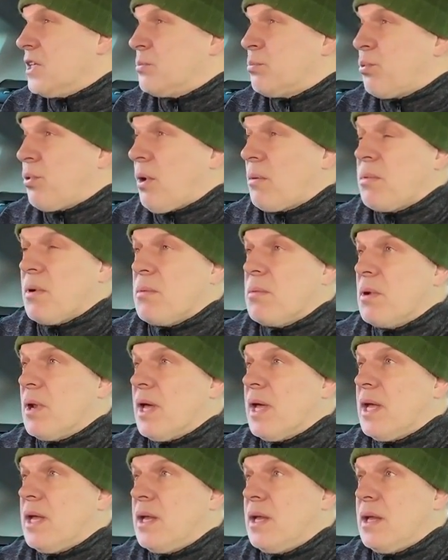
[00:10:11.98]
it's
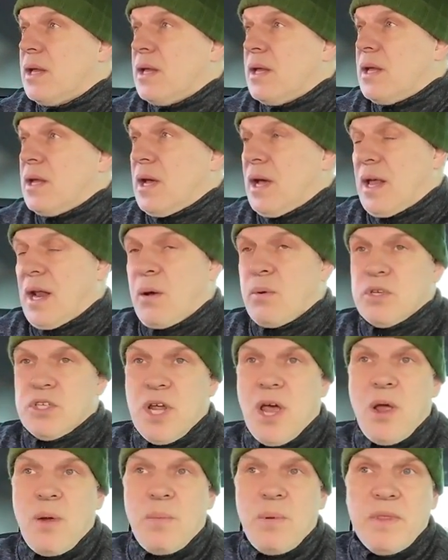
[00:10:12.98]
probably, and I was
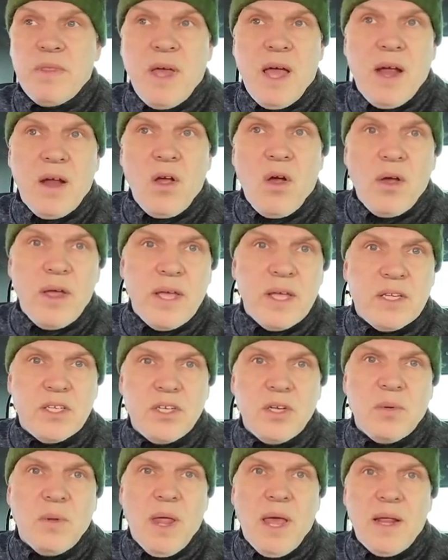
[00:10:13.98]
hoping that I got here
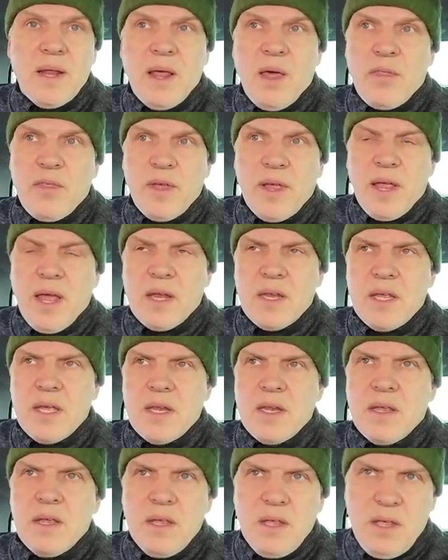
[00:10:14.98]
too late, and I think I
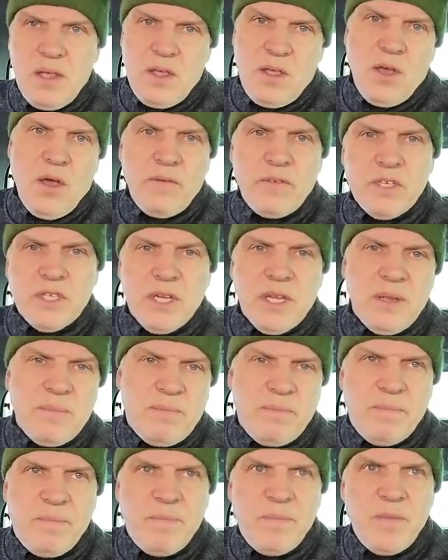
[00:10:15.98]
did. Obviously,
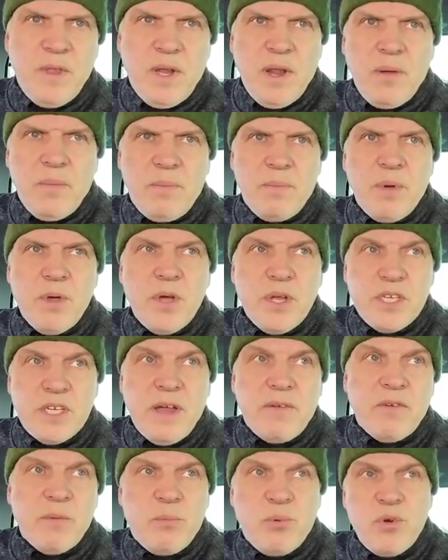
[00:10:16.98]
you know, birds
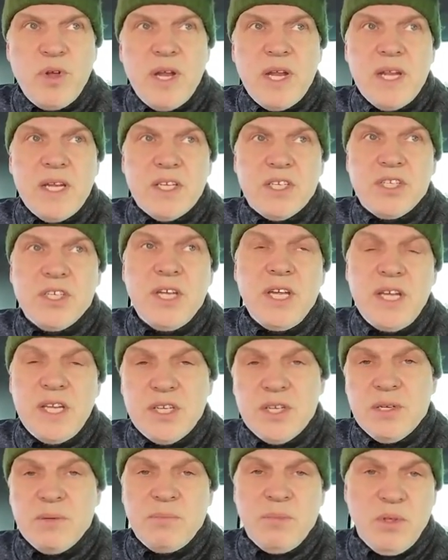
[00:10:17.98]
have a breeding
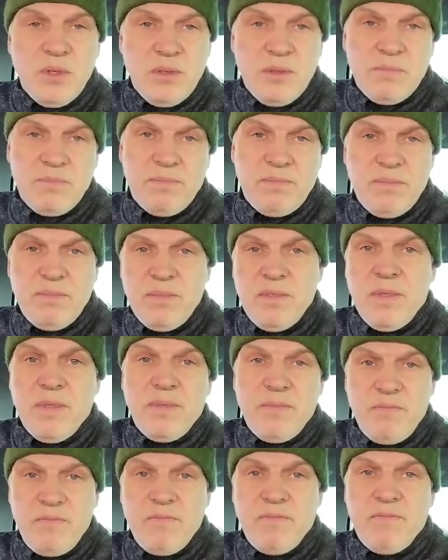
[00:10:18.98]
season, but the
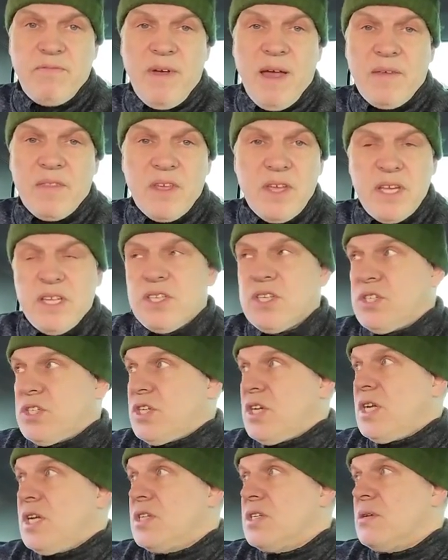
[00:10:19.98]
fact that it's a
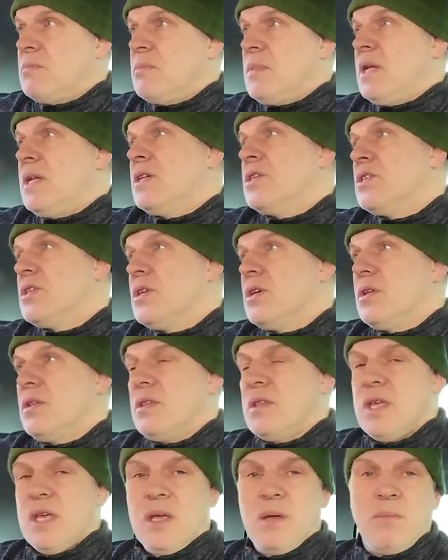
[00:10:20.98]
season means that
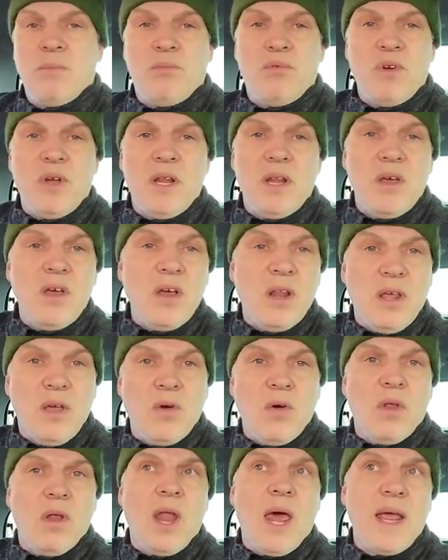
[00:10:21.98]
they can breed early
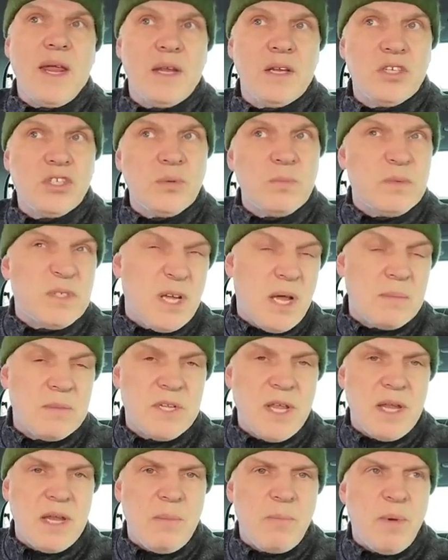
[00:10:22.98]
or late, and sometimes
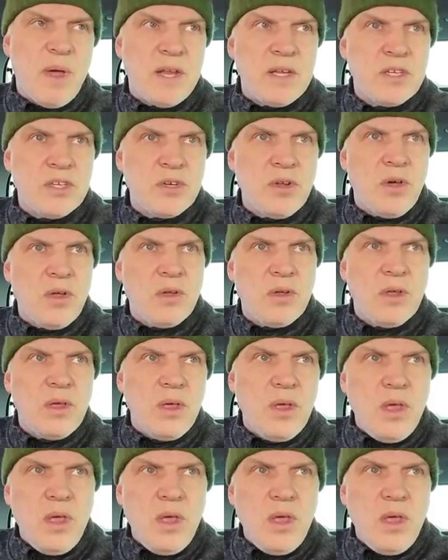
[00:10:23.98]
that depends on